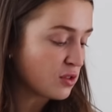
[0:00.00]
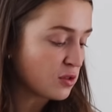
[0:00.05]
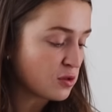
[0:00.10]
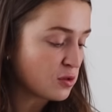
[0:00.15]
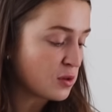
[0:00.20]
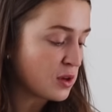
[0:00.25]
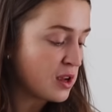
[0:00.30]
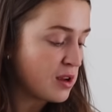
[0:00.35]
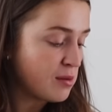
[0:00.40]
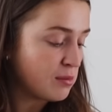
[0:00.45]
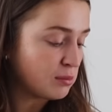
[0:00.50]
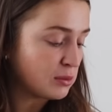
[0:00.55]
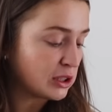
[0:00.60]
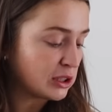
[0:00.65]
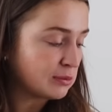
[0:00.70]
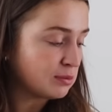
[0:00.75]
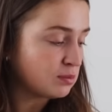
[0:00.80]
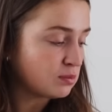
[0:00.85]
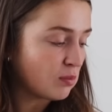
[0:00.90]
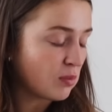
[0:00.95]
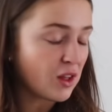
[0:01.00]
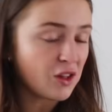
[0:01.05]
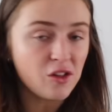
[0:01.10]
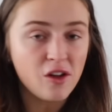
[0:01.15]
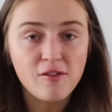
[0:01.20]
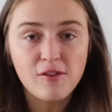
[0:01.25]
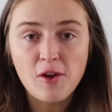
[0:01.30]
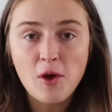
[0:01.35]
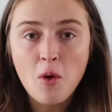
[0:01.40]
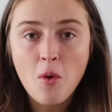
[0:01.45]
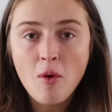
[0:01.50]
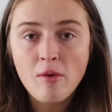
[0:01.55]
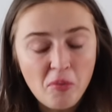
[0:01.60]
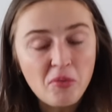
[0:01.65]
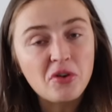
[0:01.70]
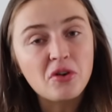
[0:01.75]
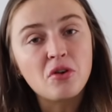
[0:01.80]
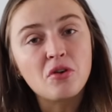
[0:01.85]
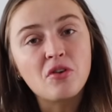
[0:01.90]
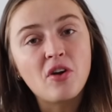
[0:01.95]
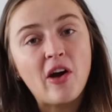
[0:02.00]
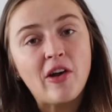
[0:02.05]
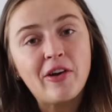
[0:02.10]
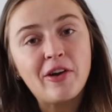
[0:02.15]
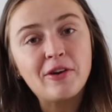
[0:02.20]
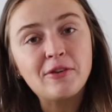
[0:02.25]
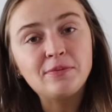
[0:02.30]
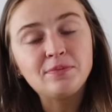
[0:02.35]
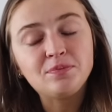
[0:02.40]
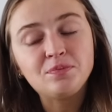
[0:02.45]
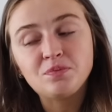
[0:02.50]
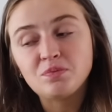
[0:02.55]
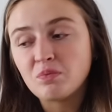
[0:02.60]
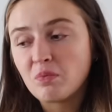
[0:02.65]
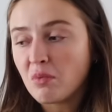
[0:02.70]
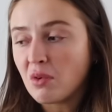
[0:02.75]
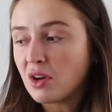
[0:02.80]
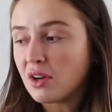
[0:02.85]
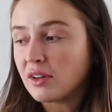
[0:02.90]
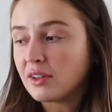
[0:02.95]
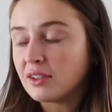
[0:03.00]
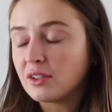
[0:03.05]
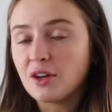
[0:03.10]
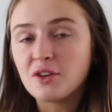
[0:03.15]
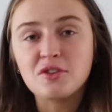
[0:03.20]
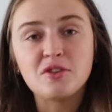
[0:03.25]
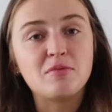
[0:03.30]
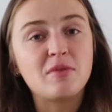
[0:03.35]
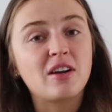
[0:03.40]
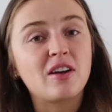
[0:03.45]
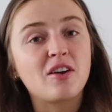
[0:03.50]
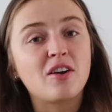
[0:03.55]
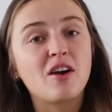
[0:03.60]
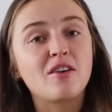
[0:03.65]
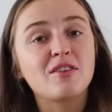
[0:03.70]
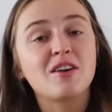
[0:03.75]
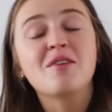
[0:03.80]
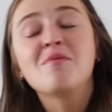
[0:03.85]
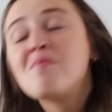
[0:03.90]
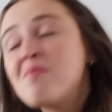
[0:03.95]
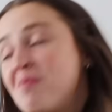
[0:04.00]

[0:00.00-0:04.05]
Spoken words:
so sweet. Mom, I love you. I'm gonna go cry now, but also make our coffee.